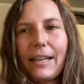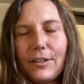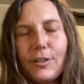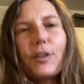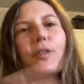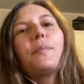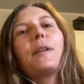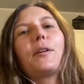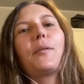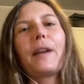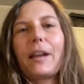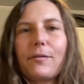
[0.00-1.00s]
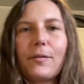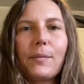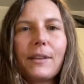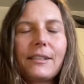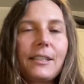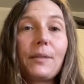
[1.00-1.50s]
took me away from
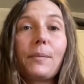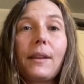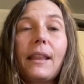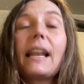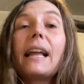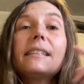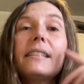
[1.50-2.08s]
the stigma that I